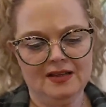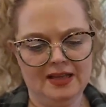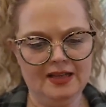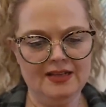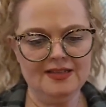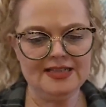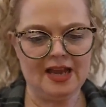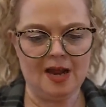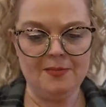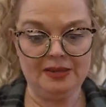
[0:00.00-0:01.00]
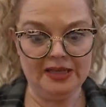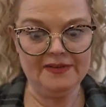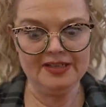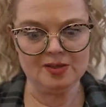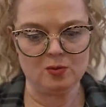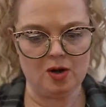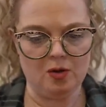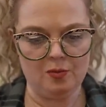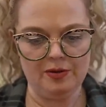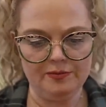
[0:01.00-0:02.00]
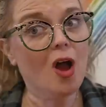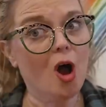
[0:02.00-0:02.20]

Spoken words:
It is, I believe it is a robe.